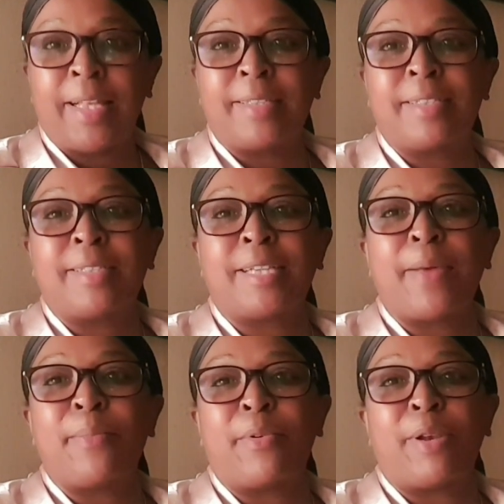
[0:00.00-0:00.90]
That's the
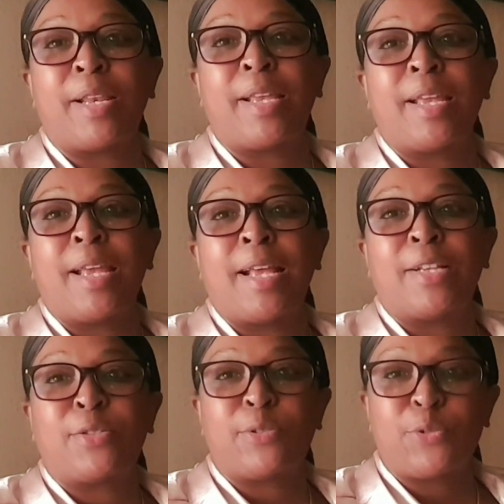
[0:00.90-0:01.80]
time really,
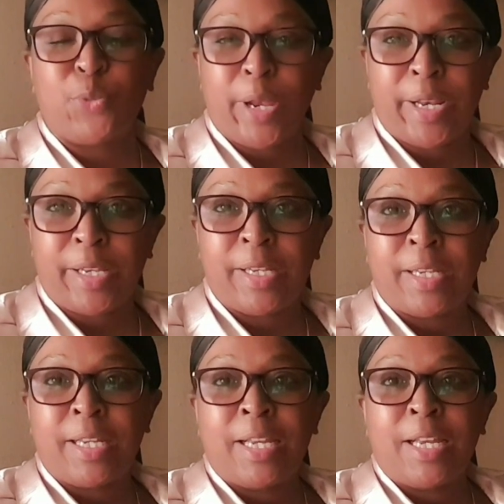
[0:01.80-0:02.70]

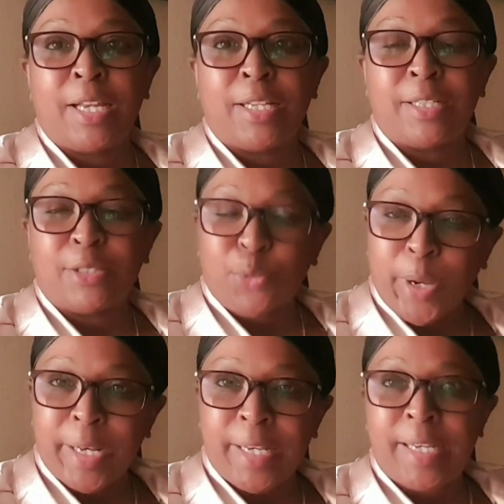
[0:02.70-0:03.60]

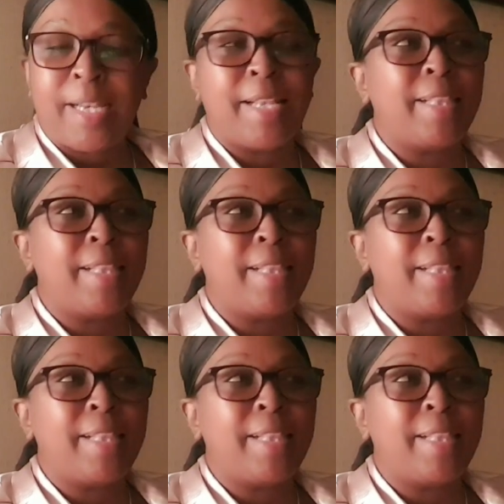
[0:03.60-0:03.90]
2020,